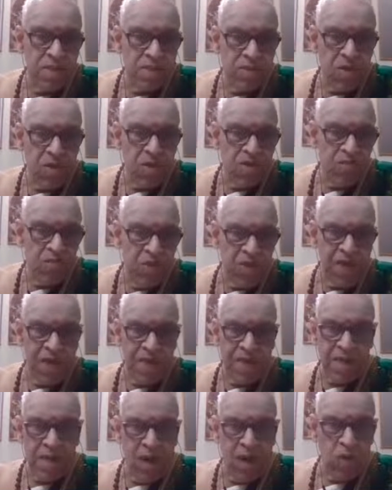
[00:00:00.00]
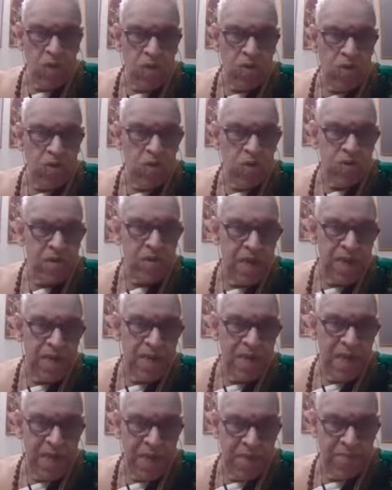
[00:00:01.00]
sort of projecting out,
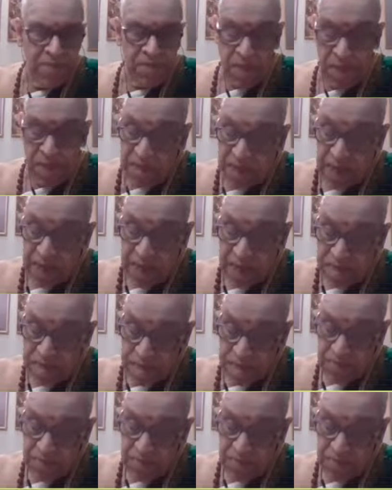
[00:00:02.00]
slightly, the knees.